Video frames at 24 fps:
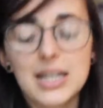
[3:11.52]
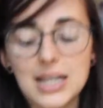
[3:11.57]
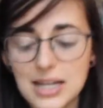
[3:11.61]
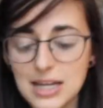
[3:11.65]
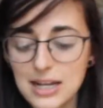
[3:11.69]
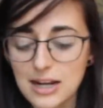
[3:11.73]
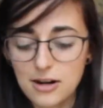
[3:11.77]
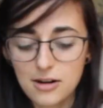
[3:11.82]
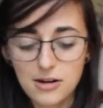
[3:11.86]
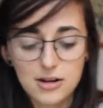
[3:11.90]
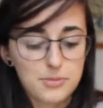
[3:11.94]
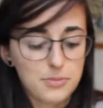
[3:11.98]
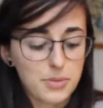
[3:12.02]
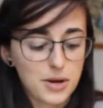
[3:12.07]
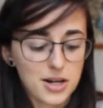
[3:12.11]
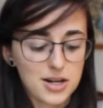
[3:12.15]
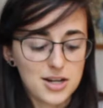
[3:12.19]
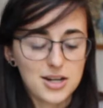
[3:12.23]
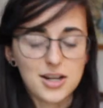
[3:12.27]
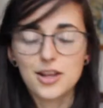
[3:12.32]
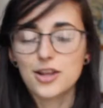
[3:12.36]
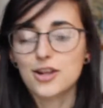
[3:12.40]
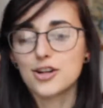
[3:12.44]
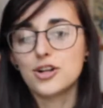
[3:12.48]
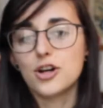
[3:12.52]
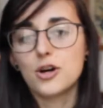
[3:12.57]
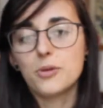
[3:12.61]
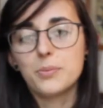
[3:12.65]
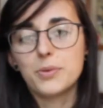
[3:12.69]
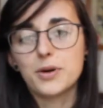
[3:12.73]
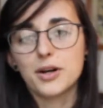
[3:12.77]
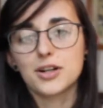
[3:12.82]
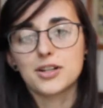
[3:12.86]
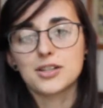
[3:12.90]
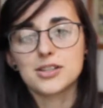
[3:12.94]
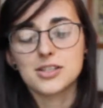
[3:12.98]
I already bought another
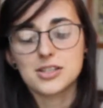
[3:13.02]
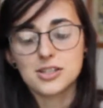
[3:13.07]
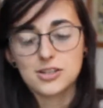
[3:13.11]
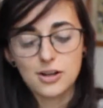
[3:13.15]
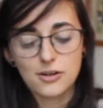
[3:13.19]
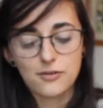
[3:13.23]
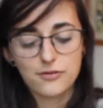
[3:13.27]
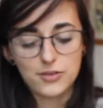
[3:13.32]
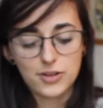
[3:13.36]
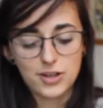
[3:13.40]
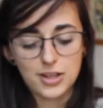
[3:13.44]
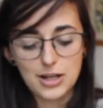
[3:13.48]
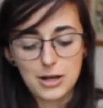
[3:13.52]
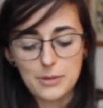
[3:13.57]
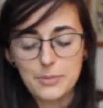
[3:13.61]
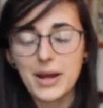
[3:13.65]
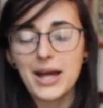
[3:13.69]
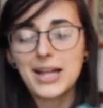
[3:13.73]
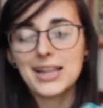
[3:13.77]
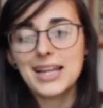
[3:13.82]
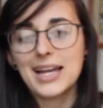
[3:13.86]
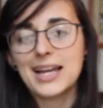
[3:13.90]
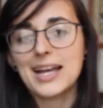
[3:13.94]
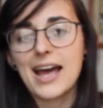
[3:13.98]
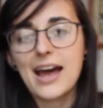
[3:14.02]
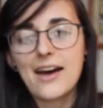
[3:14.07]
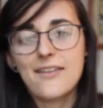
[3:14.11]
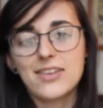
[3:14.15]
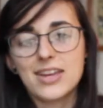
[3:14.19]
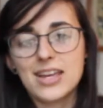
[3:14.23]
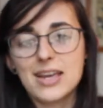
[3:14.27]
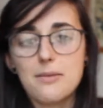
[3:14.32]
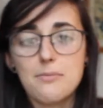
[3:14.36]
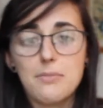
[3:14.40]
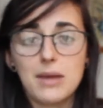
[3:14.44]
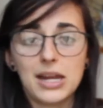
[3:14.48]
notebook to start filling up. I like
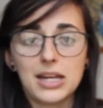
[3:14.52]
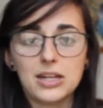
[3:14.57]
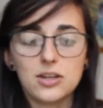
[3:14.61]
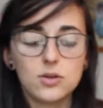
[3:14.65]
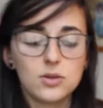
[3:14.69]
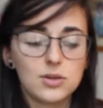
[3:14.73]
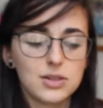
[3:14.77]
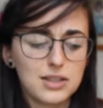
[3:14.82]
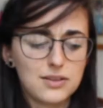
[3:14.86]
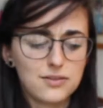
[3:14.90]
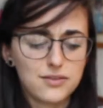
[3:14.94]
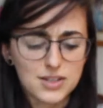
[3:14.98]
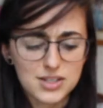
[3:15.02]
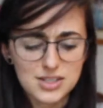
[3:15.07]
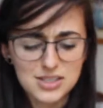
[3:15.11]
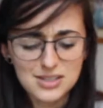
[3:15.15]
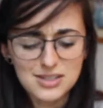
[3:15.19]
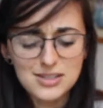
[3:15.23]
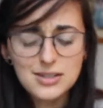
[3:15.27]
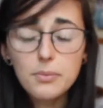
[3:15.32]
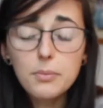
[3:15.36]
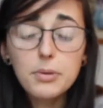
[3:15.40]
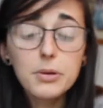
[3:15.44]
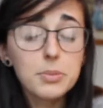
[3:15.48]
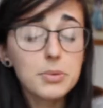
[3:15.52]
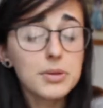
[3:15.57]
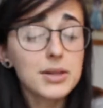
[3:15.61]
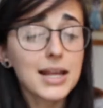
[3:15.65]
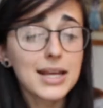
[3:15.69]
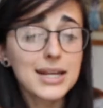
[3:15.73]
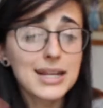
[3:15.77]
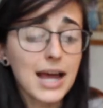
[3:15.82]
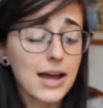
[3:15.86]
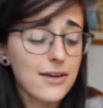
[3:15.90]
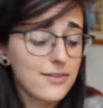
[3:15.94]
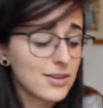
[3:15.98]
having it manually versus some people
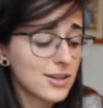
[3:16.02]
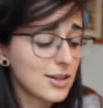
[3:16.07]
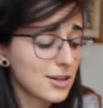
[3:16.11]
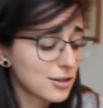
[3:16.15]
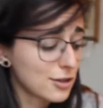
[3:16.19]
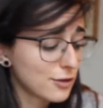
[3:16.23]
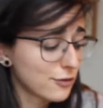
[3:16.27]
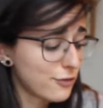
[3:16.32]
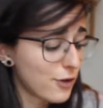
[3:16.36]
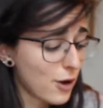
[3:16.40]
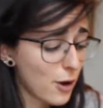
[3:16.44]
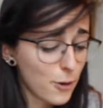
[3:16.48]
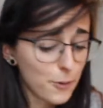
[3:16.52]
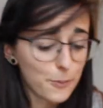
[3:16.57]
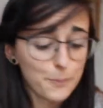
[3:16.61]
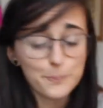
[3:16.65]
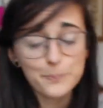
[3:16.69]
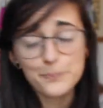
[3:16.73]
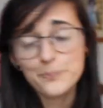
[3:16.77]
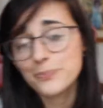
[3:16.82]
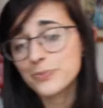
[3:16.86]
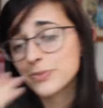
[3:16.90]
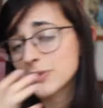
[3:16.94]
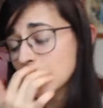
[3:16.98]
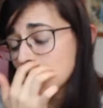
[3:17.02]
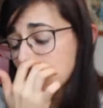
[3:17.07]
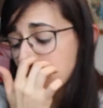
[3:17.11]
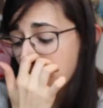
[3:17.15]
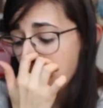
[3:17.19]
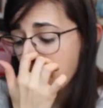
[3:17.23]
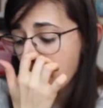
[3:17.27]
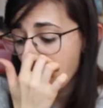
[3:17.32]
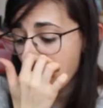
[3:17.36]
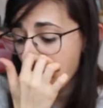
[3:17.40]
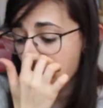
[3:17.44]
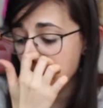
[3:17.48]
like having it on their phone.
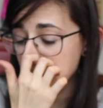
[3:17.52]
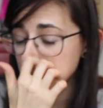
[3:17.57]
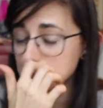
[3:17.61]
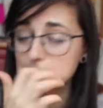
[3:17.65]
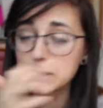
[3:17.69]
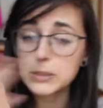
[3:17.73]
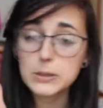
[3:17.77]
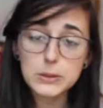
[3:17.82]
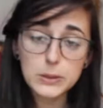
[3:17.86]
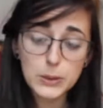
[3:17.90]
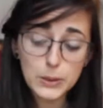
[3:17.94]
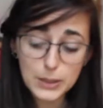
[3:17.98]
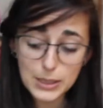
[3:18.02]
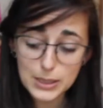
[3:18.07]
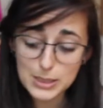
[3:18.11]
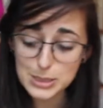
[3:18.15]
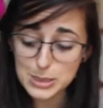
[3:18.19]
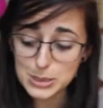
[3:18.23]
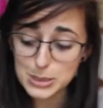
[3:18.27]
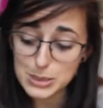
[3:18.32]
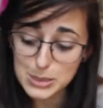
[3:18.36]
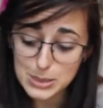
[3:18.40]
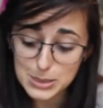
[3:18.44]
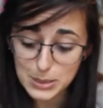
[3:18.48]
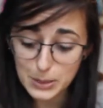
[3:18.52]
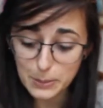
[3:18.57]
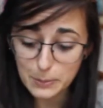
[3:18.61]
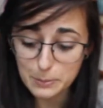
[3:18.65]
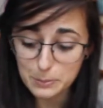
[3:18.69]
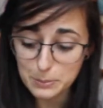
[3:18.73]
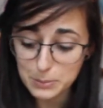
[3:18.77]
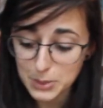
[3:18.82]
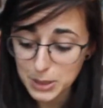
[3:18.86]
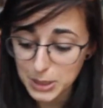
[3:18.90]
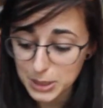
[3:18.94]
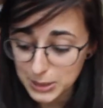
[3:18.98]
I don't know, that's just
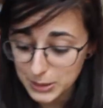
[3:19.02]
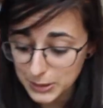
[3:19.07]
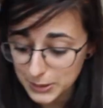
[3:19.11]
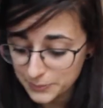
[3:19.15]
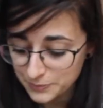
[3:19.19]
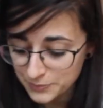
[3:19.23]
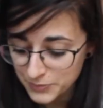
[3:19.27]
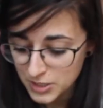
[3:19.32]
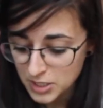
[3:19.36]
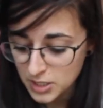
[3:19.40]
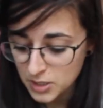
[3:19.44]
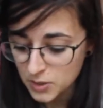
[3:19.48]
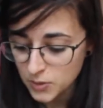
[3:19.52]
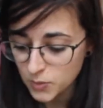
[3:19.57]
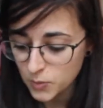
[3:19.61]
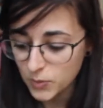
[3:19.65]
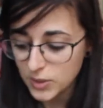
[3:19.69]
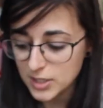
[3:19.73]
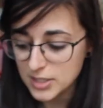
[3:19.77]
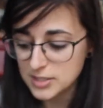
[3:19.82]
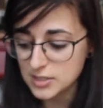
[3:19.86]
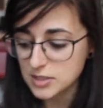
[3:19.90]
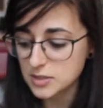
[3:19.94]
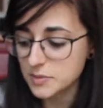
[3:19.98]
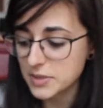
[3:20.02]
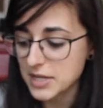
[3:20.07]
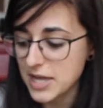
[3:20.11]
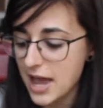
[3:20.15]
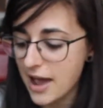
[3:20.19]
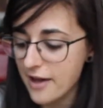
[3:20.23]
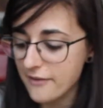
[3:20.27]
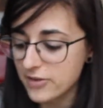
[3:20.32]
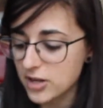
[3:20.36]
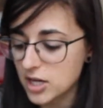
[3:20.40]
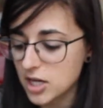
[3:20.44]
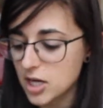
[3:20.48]
me. What else do we
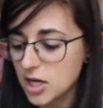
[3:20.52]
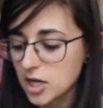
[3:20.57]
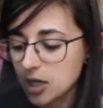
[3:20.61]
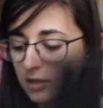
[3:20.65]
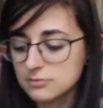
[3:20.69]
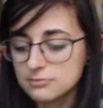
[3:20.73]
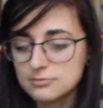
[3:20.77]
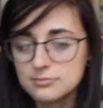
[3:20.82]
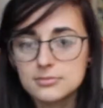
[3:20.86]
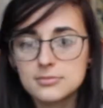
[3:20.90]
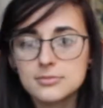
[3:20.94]
have here?